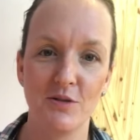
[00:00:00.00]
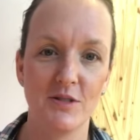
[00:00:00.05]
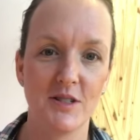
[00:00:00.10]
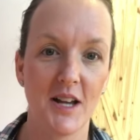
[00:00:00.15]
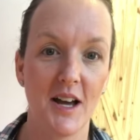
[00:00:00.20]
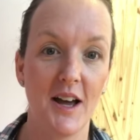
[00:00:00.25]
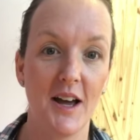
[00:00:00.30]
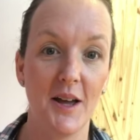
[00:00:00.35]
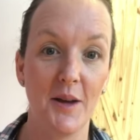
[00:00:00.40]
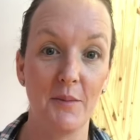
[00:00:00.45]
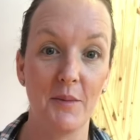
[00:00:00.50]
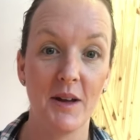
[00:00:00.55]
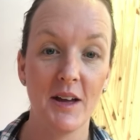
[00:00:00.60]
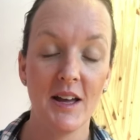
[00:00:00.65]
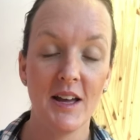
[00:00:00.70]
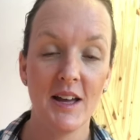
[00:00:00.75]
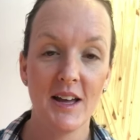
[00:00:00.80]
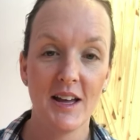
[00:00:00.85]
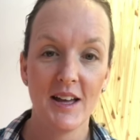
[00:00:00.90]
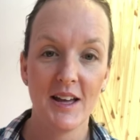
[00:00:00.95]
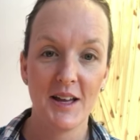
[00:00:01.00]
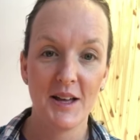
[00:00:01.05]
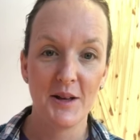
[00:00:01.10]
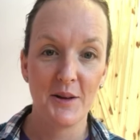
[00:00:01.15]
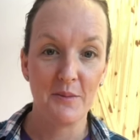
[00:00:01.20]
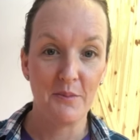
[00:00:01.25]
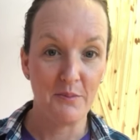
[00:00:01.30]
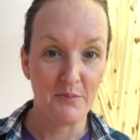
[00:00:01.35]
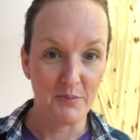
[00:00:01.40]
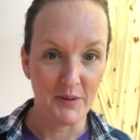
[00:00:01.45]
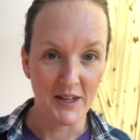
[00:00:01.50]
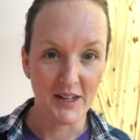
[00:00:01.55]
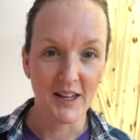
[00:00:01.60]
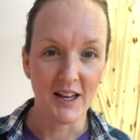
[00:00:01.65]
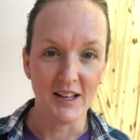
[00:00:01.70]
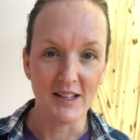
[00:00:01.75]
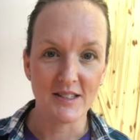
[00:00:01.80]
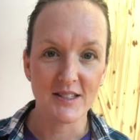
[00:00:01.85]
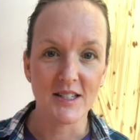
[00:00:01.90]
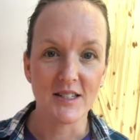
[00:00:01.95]
time
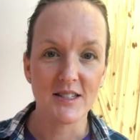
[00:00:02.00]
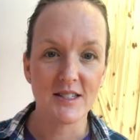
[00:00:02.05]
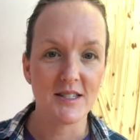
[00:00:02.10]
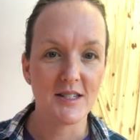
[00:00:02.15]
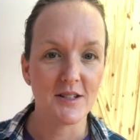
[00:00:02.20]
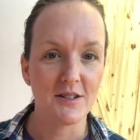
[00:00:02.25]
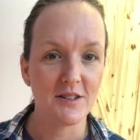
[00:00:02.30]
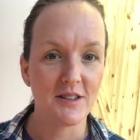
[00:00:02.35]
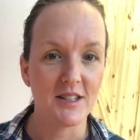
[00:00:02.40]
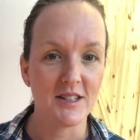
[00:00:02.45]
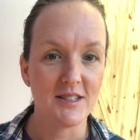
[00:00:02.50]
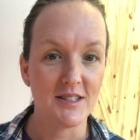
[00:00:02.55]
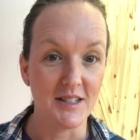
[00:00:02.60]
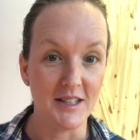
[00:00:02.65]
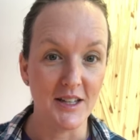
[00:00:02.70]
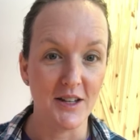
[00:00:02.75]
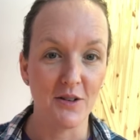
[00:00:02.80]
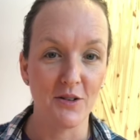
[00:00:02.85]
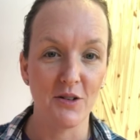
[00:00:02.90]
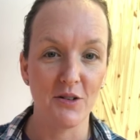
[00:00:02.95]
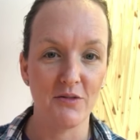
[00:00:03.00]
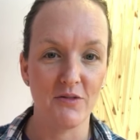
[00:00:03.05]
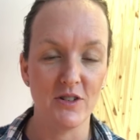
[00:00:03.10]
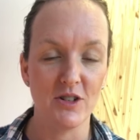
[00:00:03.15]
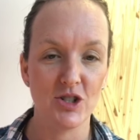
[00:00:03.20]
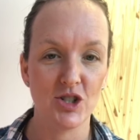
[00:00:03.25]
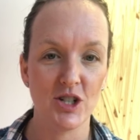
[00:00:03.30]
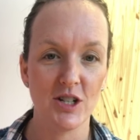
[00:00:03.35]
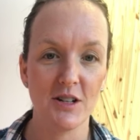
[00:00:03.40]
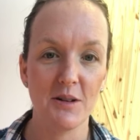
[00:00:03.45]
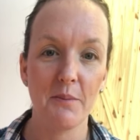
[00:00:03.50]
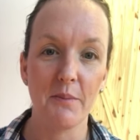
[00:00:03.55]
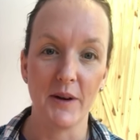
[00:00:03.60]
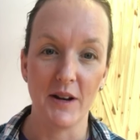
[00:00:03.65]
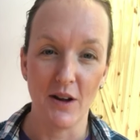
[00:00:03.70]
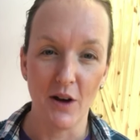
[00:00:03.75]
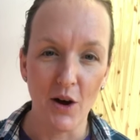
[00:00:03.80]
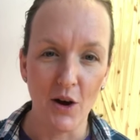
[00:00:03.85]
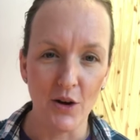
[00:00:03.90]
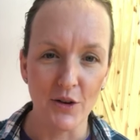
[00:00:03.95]
because it's still this year of vision, but
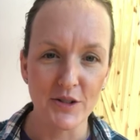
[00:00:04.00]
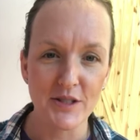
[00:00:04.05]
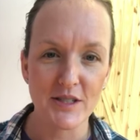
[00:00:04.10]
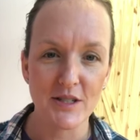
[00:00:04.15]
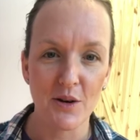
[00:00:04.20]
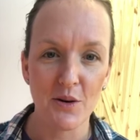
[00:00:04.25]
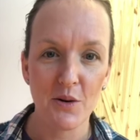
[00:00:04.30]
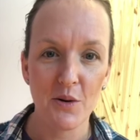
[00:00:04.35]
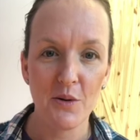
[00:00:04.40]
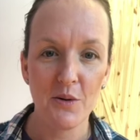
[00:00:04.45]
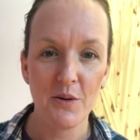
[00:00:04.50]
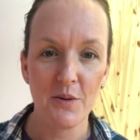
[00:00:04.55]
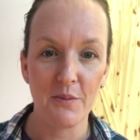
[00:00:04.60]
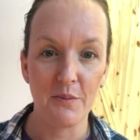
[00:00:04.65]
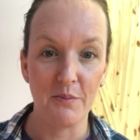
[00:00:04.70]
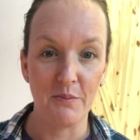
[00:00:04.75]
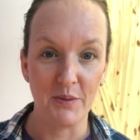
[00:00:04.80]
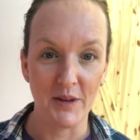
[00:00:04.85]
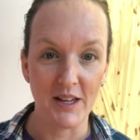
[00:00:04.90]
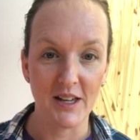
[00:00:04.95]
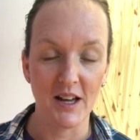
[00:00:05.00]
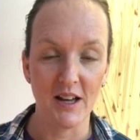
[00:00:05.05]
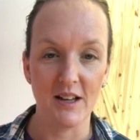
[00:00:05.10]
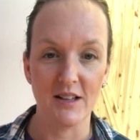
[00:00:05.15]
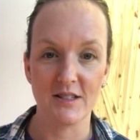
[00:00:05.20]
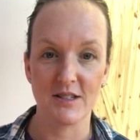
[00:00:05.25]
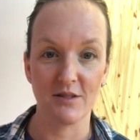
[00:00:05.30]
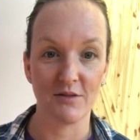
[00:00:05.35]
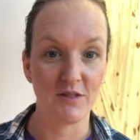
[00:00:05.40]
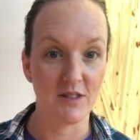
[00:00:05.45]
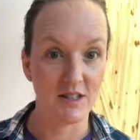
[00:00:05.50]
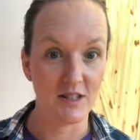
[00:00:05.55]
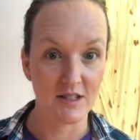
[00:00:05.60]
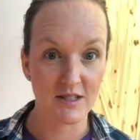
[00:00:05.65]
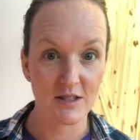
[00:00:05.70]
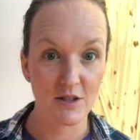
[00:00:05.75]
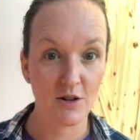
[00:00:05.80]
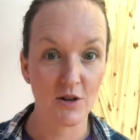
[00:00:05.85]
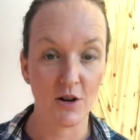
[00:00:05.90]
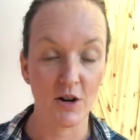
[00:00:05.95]
also because of this
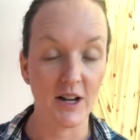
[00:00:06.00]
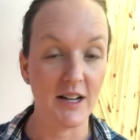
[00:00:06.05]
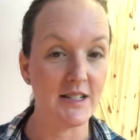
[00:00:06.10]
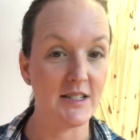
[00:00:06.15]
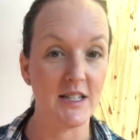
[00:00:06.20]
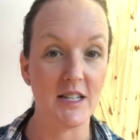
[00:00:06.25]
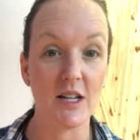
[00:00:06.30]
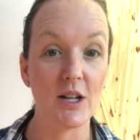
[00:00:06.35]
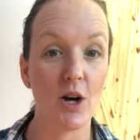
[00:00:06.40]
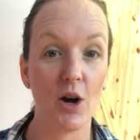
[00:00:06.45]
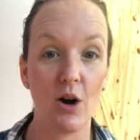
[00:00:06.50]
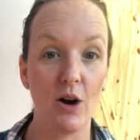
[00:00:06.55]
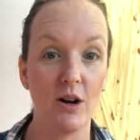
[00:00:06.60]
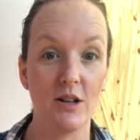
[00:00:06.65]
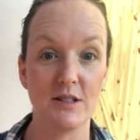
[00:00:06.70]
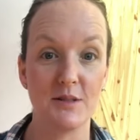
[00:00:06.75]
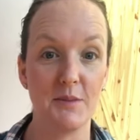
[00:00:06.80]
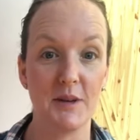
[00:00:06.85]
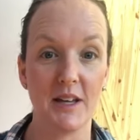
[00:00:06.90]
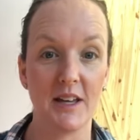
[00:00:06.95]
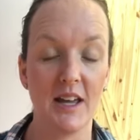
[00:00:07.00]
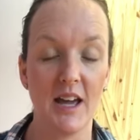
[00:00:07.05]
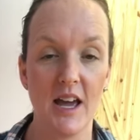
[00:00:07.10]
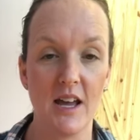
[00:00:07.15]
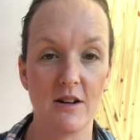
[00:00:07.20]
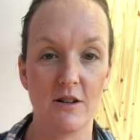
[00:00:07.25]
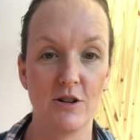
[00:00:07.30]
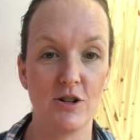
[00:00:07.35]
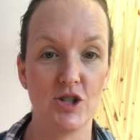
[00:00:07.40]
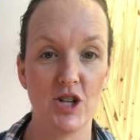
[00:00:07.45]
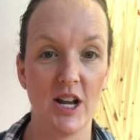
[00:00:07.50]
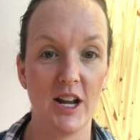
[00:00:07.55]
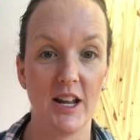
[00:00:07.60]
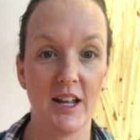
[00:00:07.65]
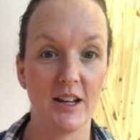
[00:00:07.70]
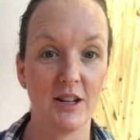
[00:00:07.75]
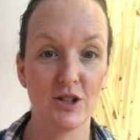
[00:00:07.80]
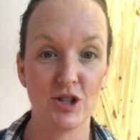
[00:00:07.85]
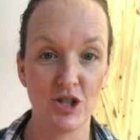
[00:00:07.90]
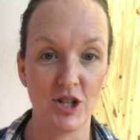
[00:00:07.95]
crazy cosmic
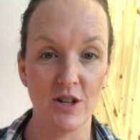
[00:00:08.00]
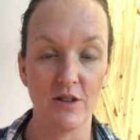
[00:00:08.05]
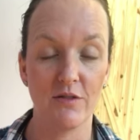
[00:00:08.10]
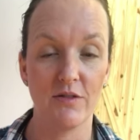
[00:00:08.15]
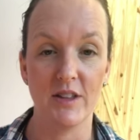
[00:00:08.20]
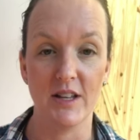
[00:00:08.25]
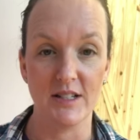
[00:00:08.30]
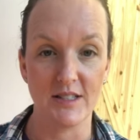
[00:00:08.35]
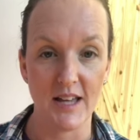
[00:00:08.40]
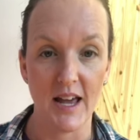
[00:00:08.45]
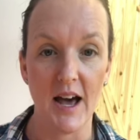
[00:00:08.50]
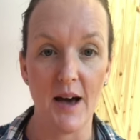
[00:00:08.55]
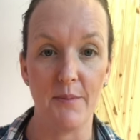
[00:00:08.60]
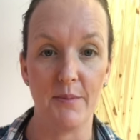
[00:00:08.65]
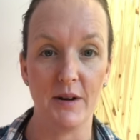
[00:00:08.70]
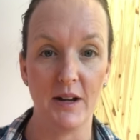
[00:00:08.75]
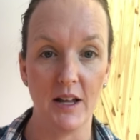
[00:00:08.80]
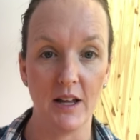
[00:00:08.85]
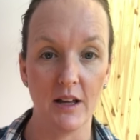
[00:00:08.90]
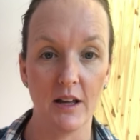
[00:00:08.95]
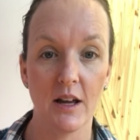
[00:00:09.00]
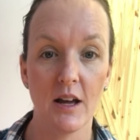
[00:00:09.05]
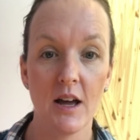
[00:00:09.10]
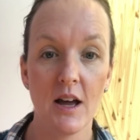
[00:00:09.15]
energetic shift that's happening.